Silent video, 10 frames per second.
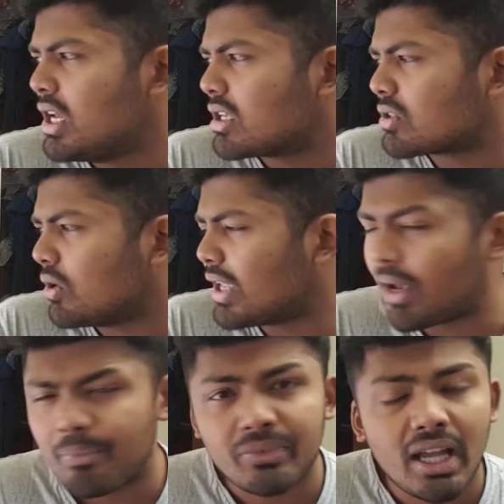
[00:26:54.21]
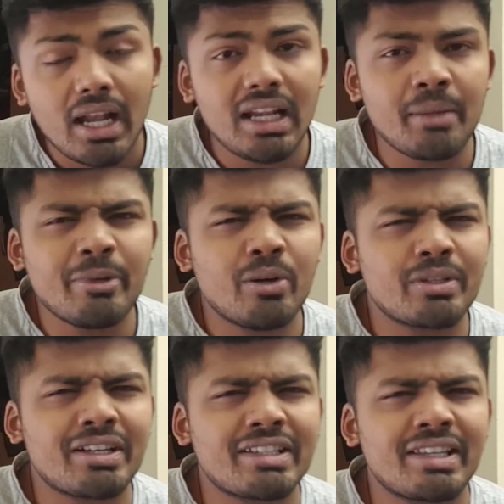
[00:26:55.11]
So yeah, let me know
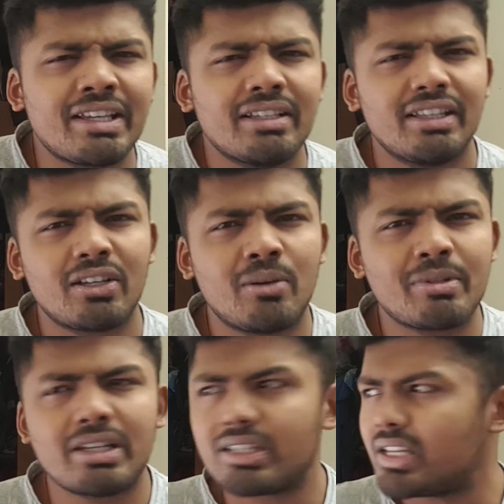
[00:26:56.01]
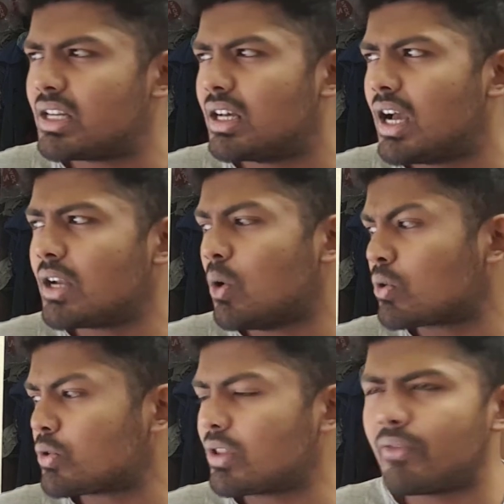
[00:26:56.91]
what you guys think in the comment section. And
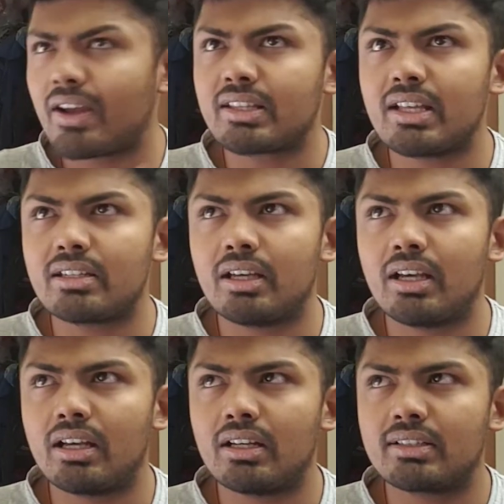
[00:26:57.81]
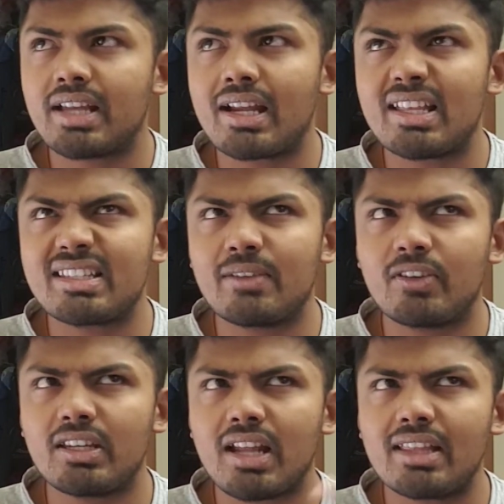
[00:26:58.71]
also the fact that Chandler is defeated.